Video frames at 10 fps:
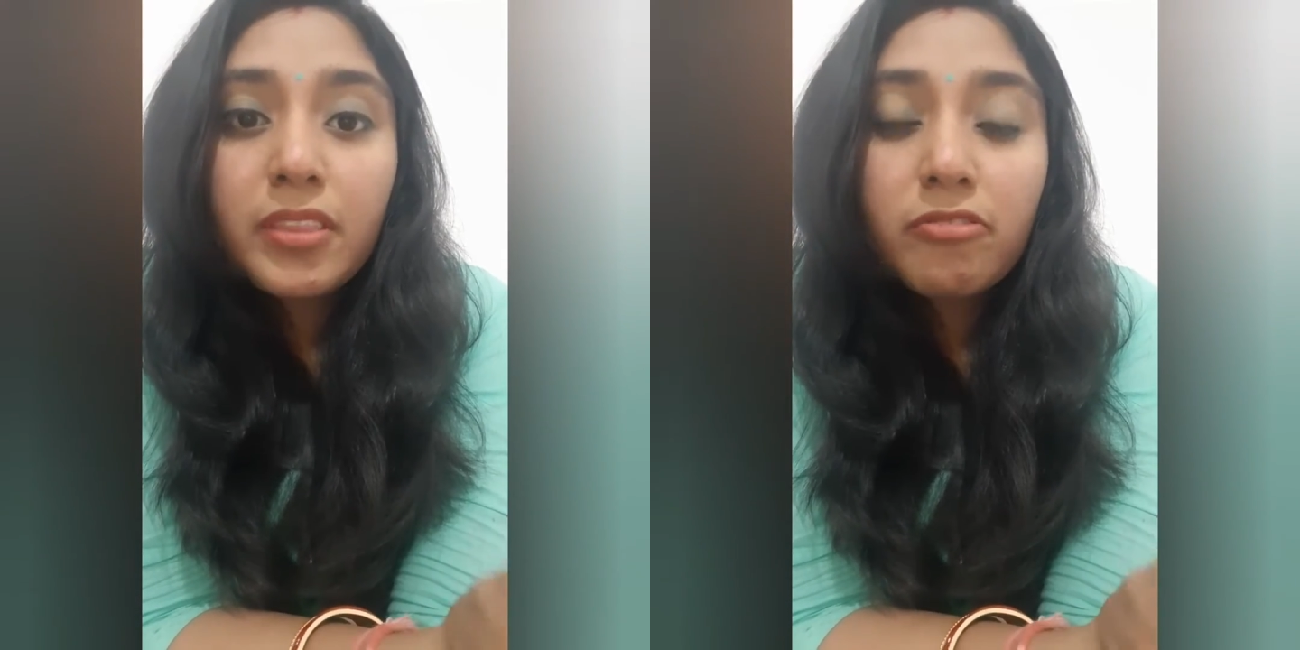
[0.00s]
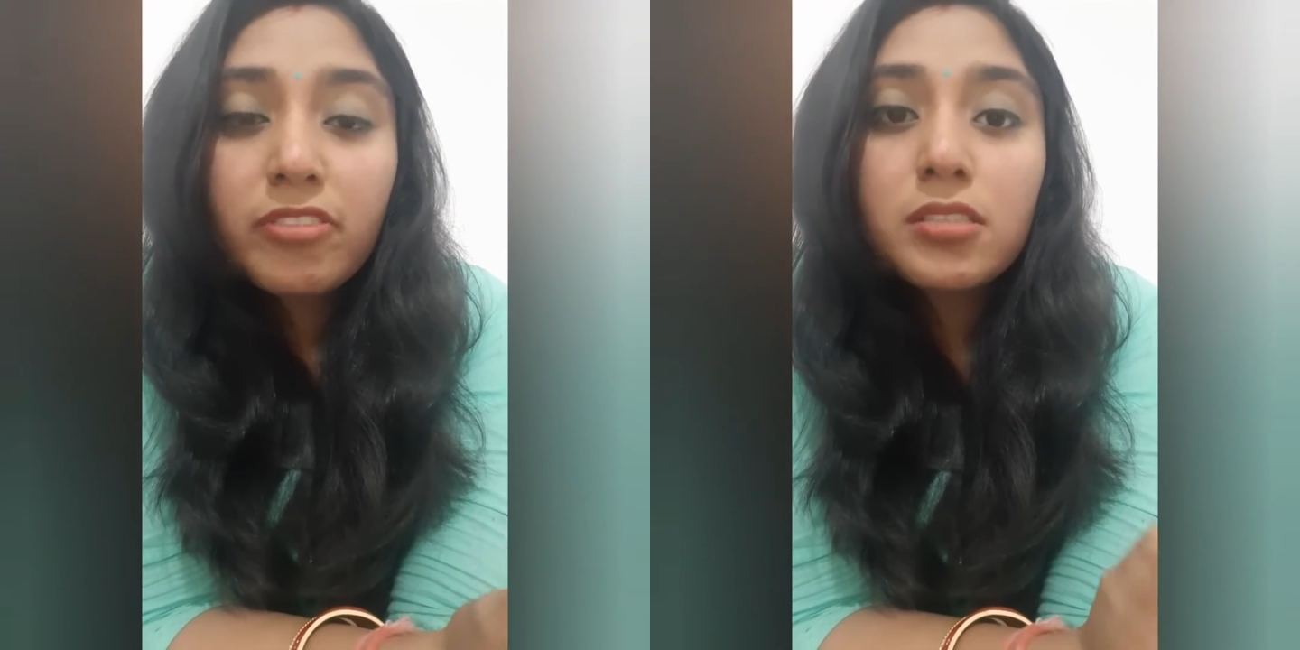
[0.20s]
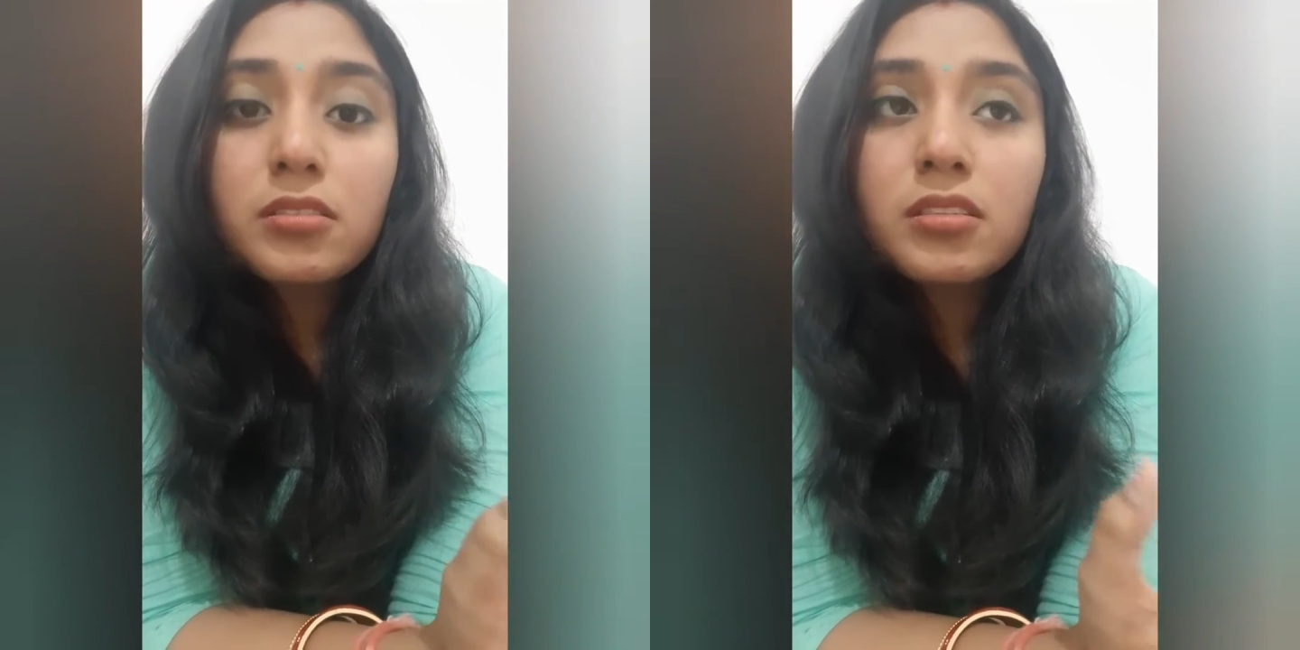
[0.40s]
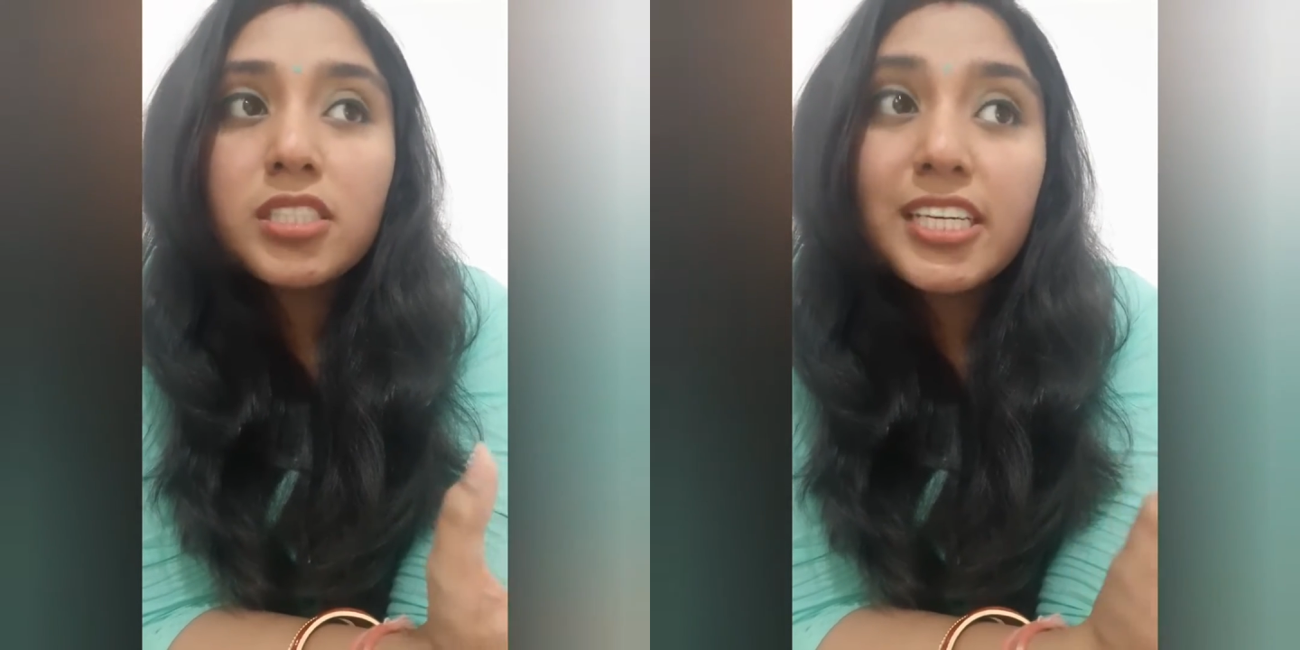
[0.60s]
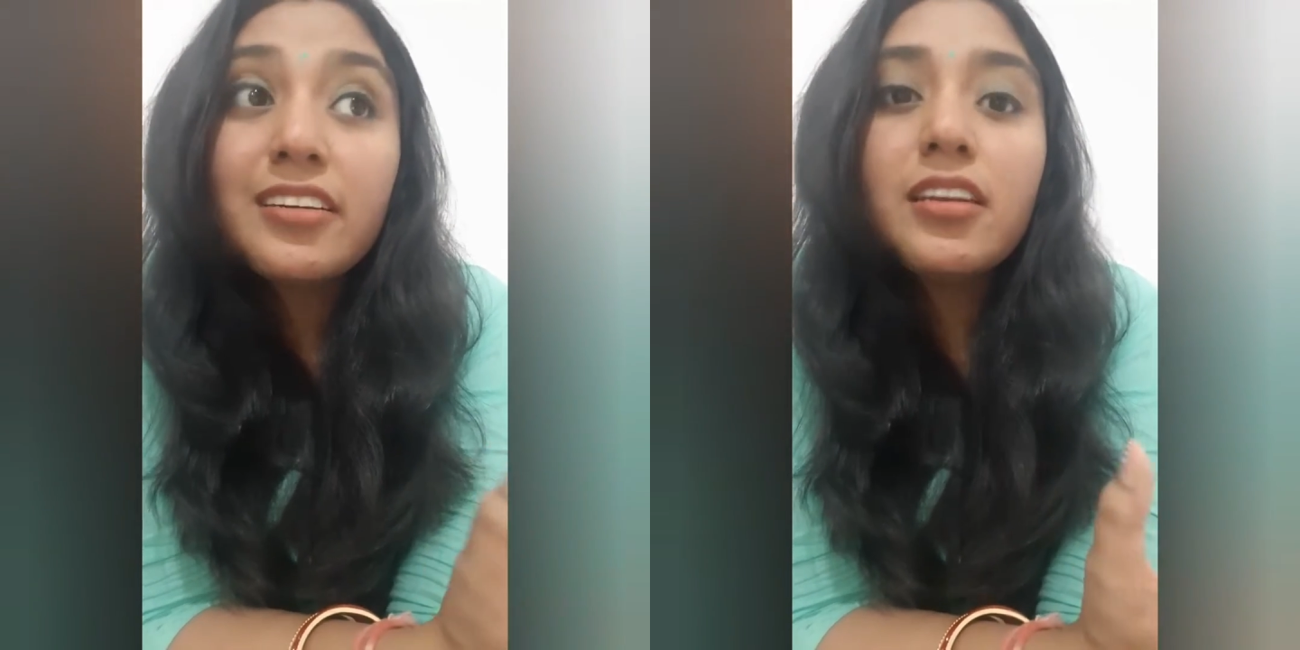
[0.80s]
which
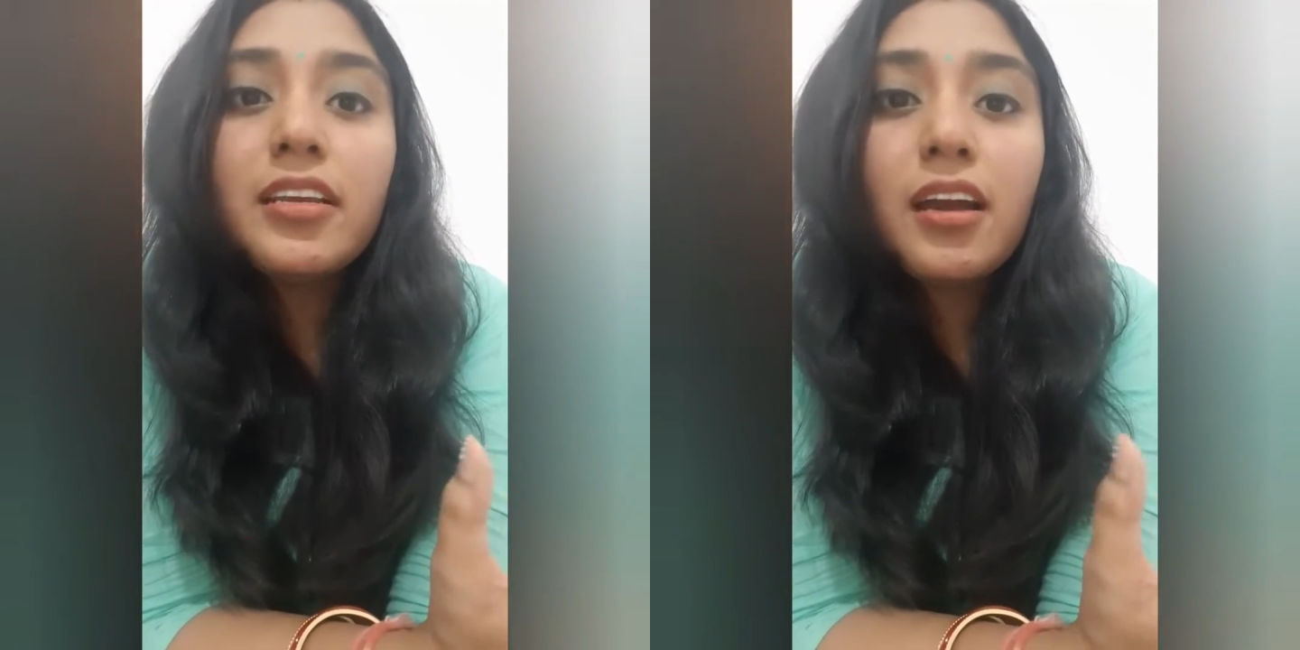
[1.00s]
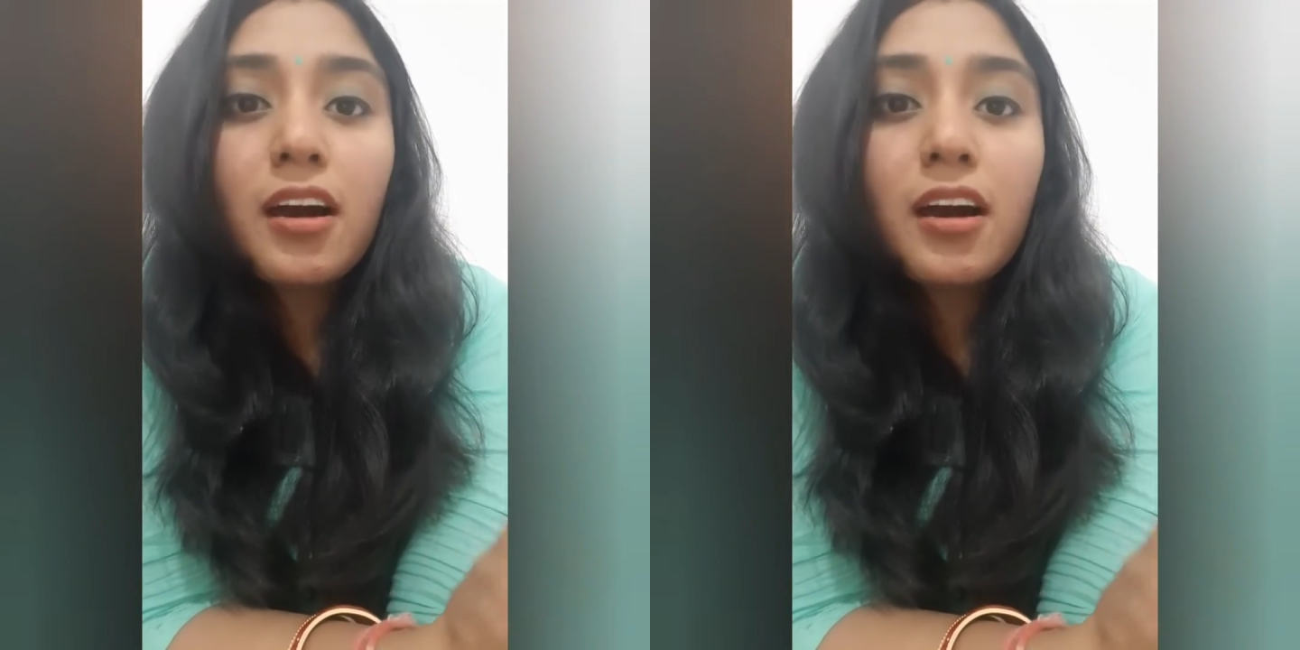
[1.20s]
generally